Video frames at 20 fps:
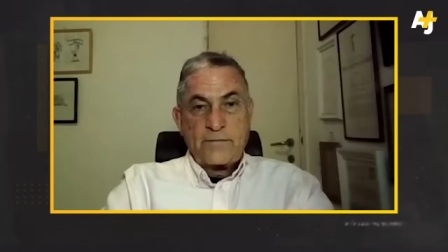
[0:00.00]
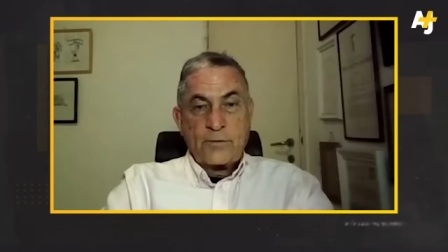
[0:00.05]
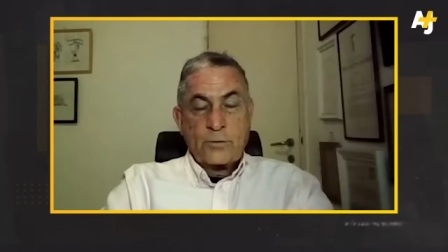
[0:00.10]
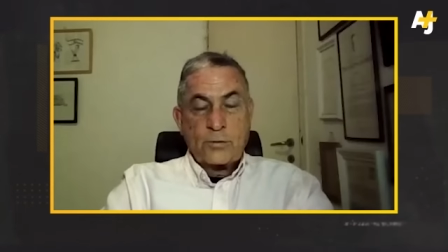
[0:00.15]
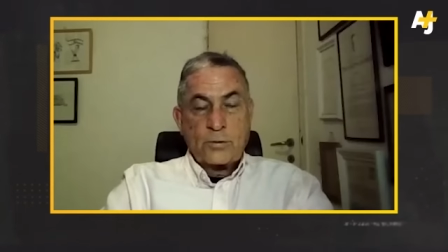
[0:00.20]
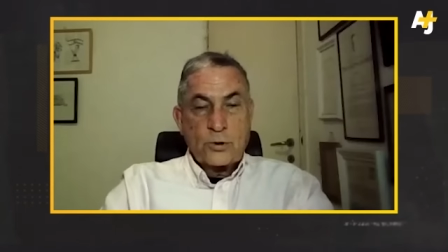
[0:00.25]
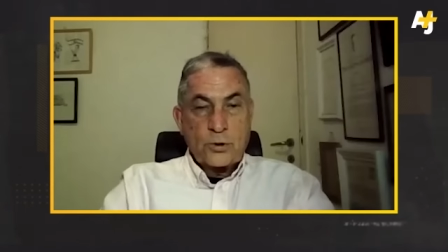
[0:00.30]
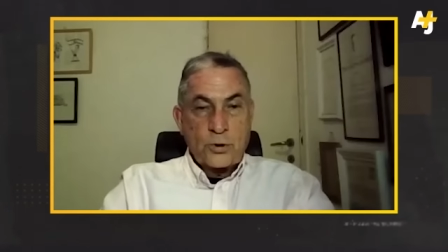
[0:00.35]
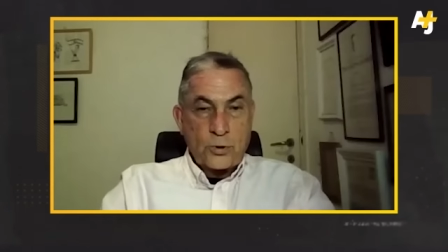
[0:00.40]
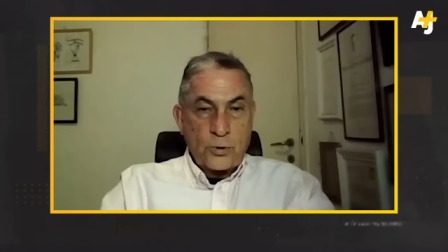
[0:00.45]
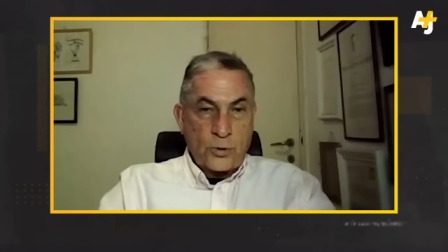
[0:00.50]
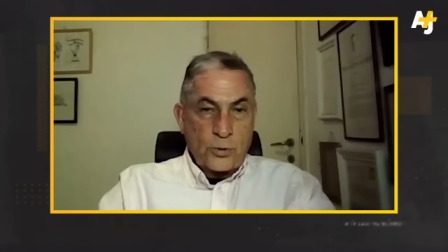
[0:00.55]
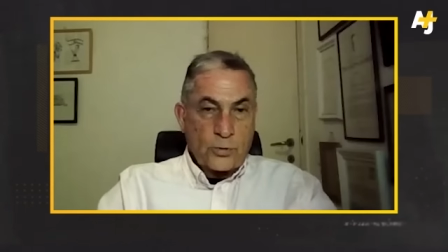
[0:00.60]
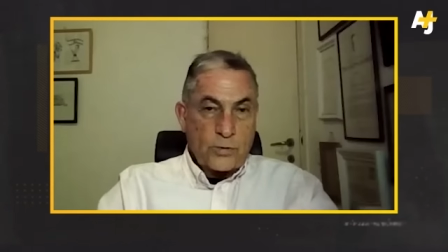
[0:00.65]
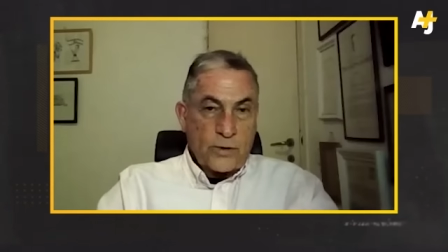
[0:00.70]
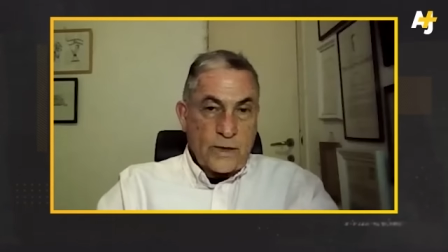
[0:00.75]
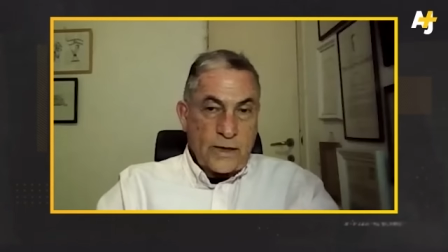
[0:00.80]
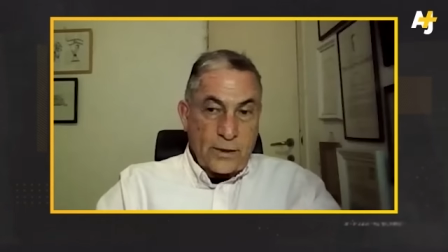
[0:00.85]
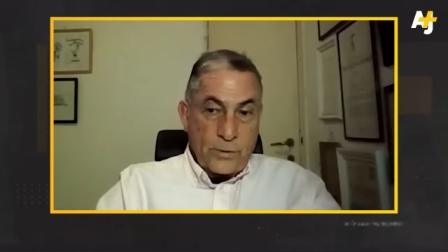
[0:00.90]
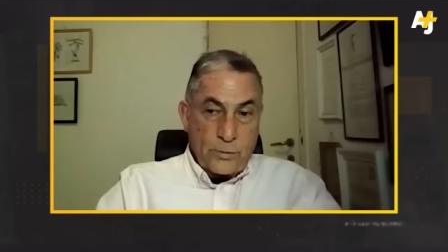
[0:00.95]
for
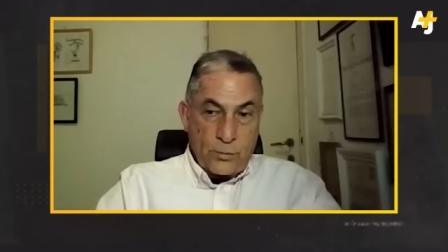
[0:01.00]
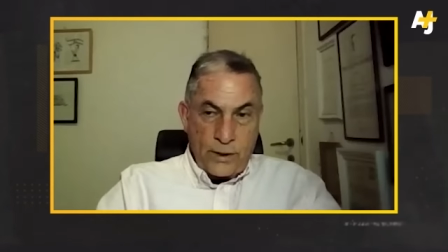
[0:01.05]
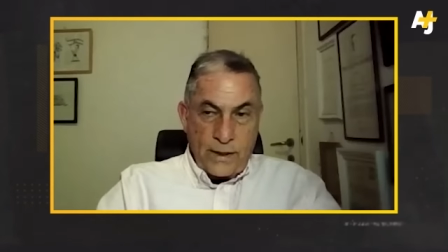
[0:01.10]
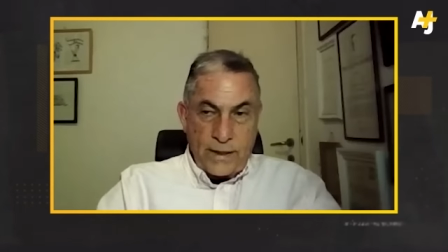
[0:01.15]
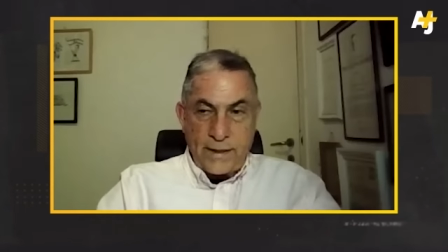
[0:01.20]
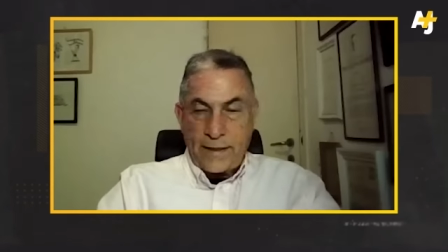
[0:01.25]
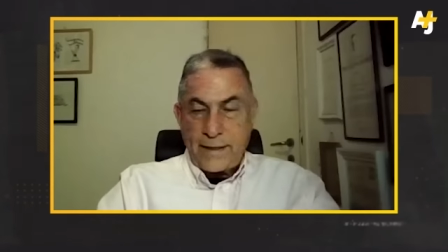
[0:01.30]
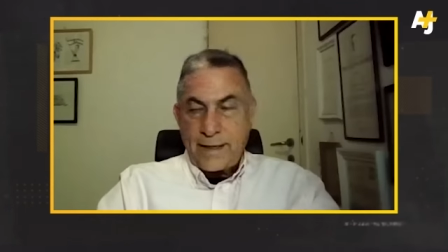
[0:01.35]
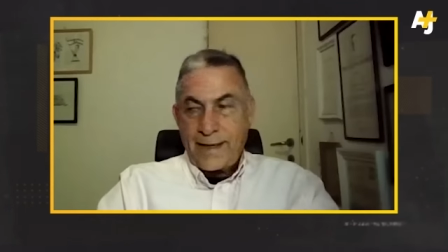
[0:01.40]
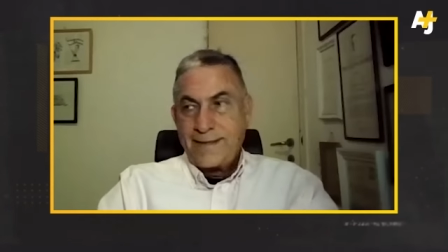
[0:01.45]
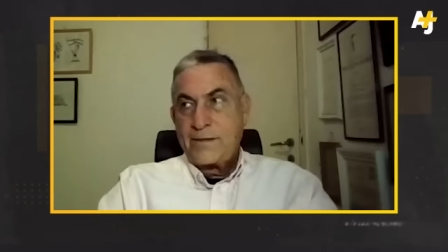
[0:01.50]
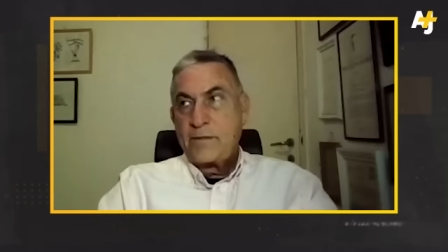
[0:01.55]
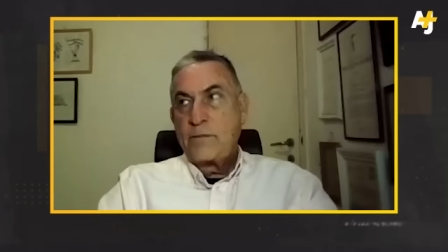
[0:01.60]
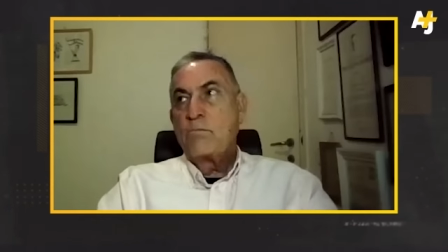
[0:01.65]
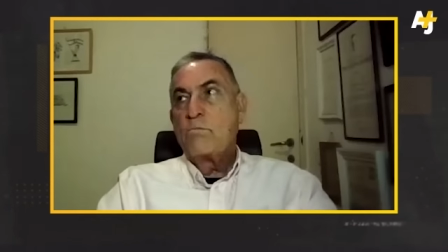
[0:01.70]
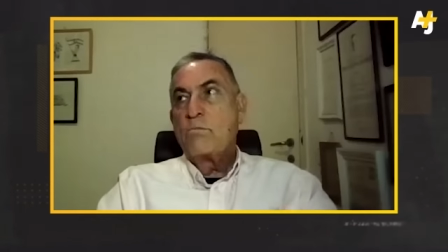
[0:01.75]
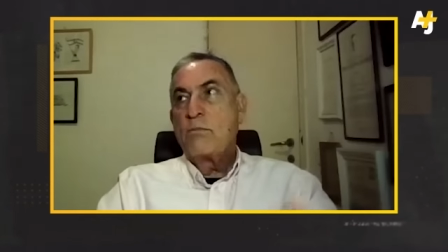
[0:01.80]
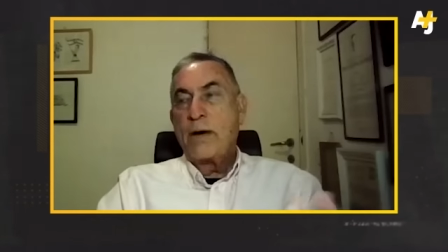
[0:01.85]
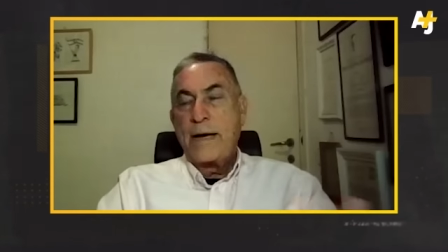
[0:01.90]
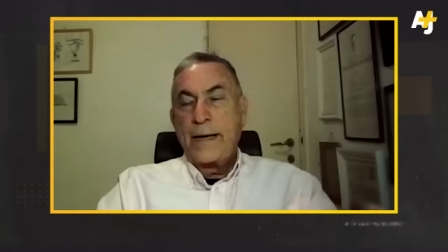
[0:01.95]
sure they are really
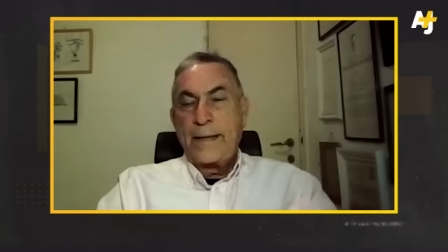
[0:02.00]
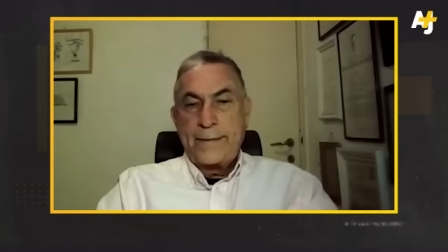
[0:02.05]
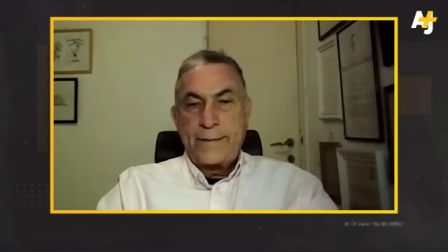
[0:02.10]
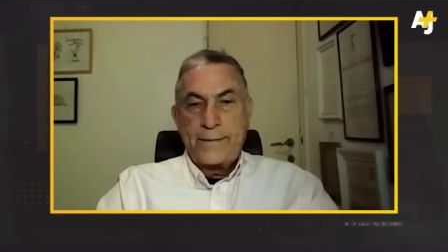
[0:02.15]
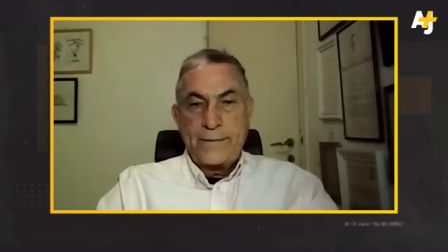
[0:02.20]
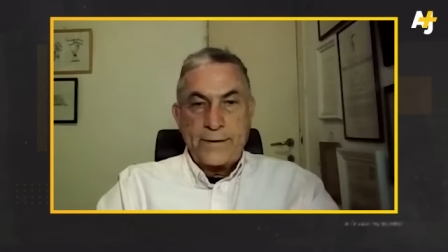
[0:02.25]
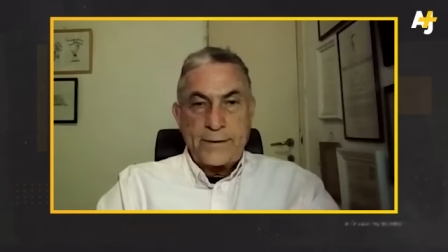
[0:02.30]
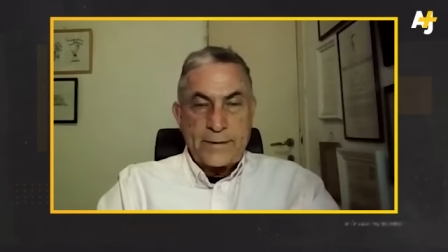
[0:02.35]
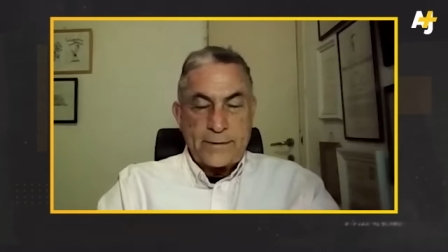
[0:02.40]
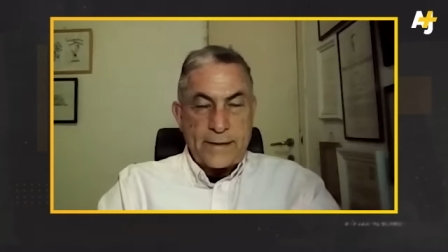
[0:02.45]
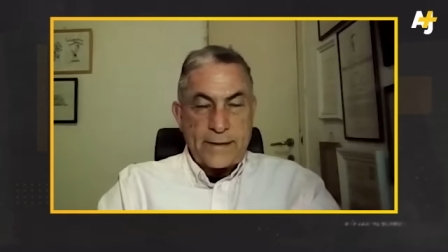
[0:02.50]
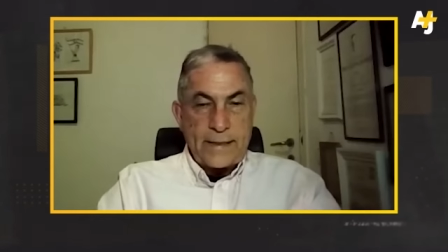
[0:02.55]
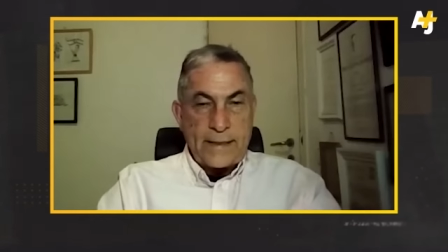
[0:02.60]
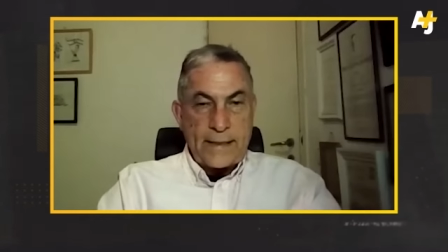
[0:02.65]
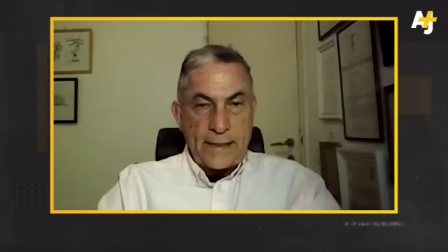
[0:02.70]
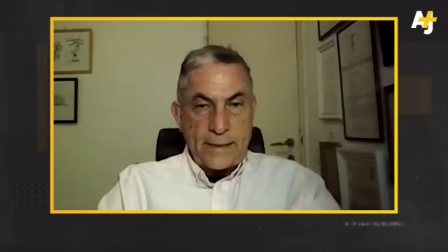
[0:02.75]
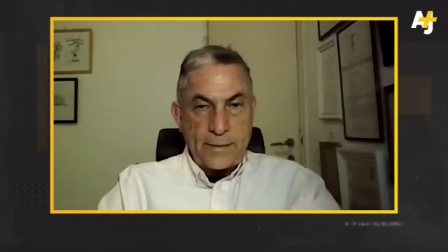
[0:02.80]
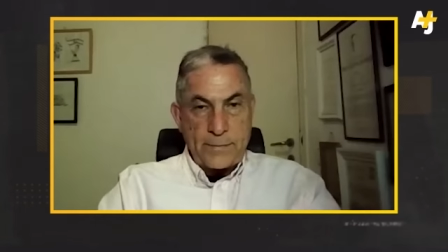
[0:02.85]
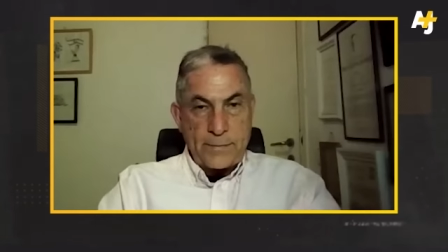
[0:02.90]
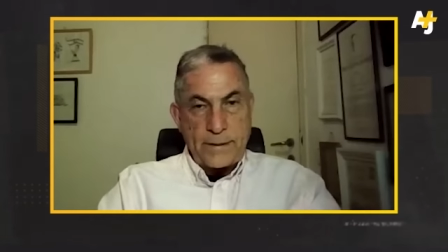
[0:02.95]
admiring the
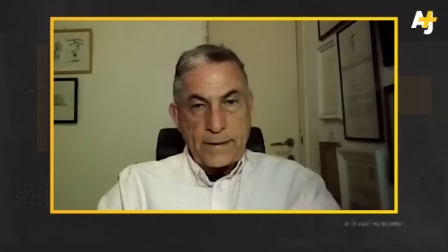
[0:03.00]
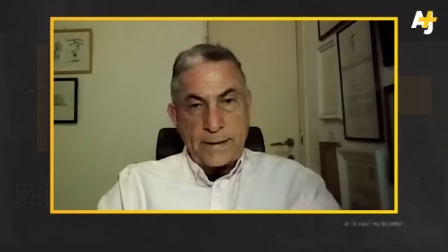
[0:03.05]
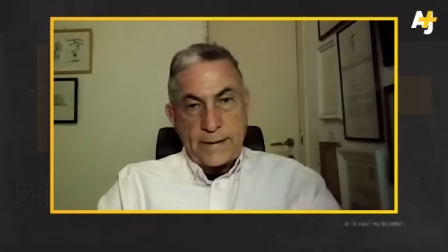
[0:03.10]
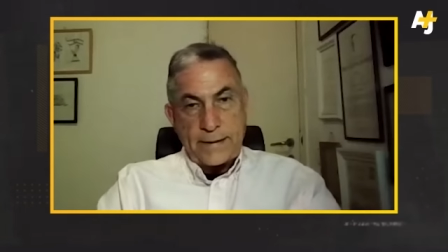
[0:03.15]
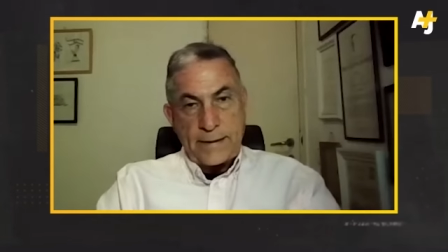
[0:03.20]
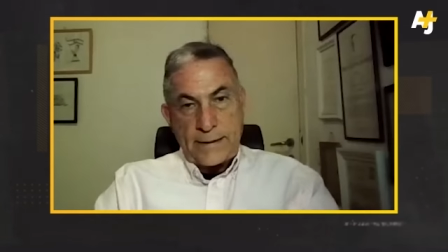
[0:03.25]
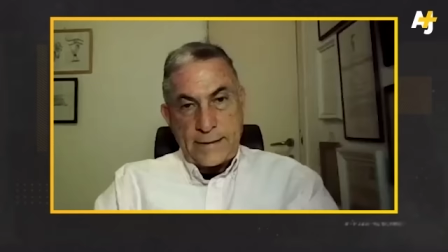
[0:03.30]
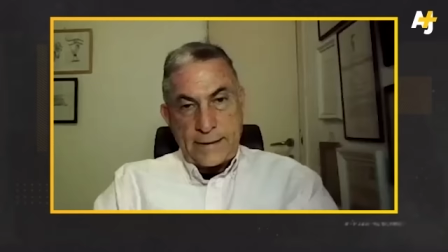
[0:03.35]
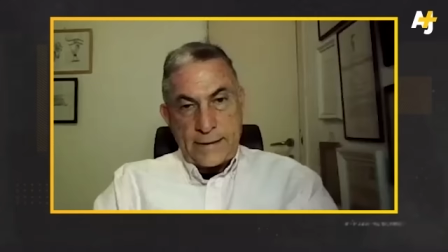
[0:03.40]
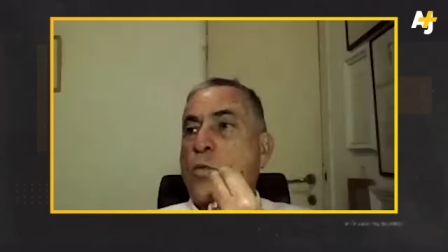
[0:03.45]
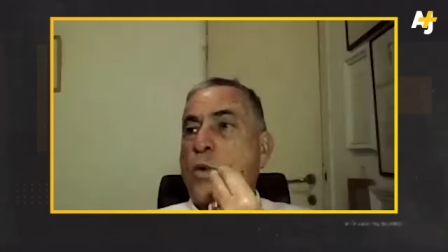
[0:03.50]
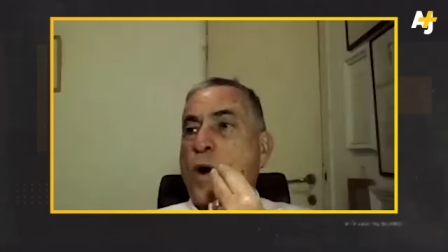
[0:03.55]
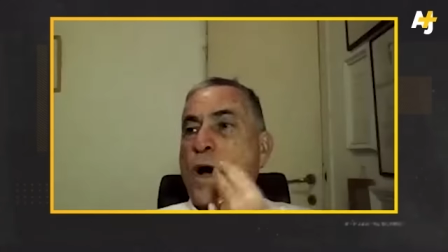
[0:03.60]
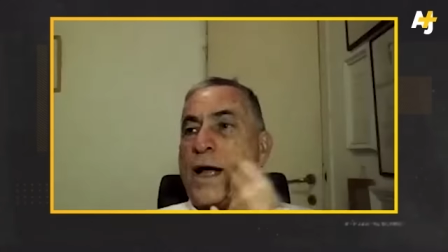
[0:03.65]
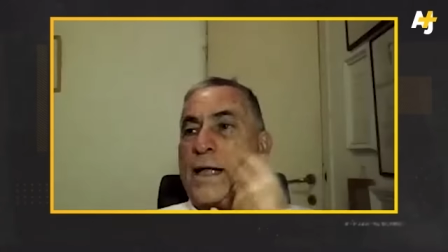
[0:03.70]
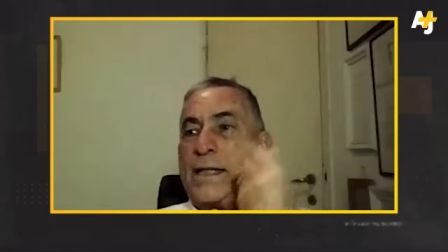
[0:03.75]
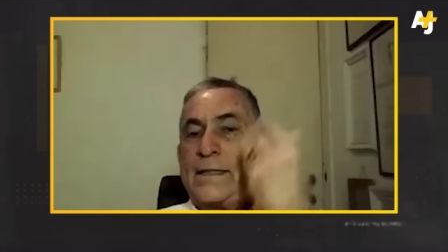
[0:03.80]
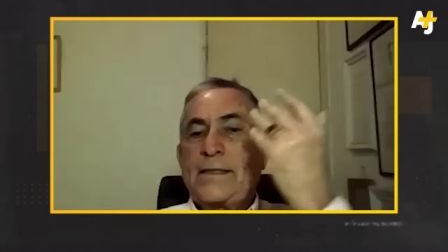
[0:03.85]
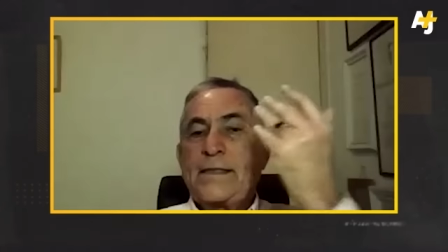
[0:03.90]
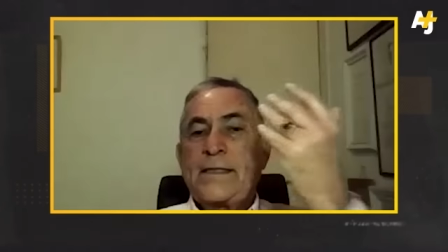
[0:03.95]
army
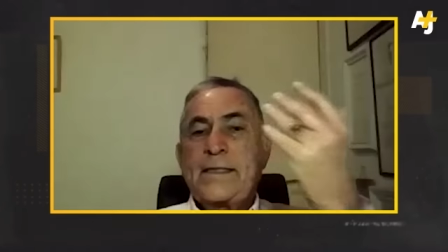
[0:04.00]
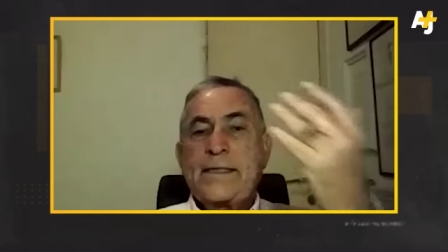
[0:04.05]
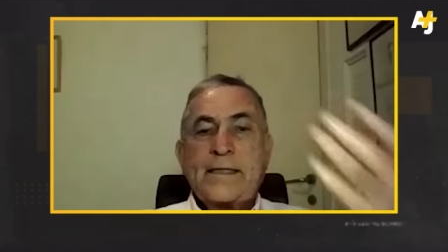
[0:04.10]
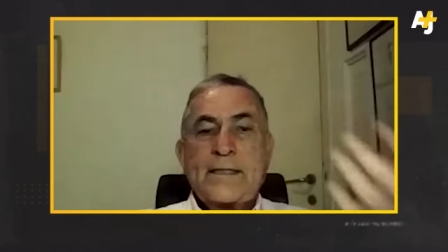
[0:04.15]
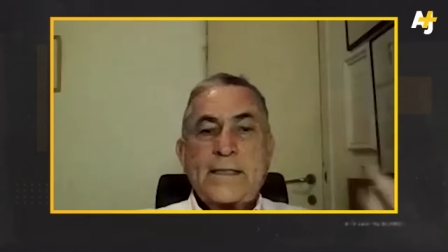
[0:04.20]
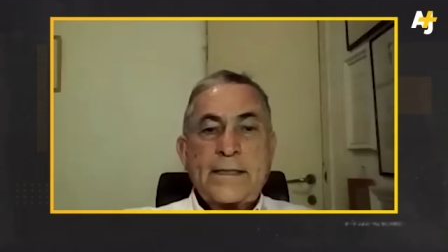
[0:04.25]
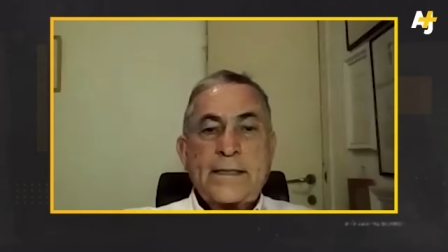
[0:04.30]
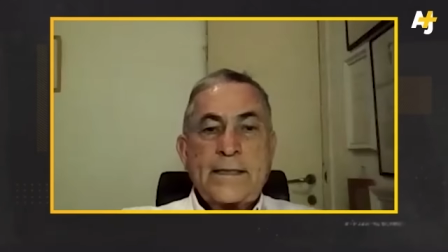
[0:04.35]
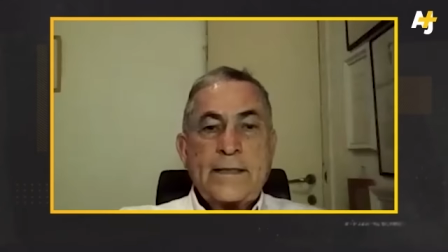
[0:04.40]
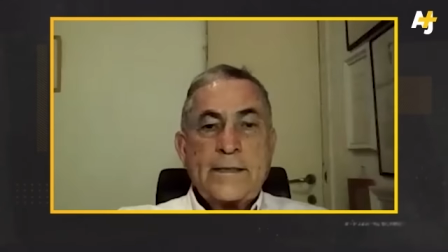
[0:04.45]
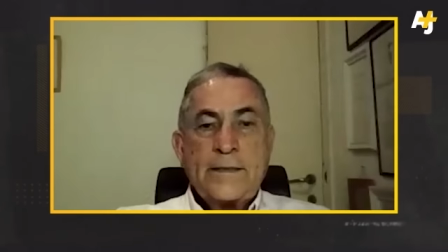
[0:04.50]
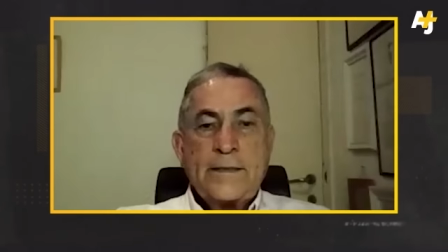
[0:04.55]
once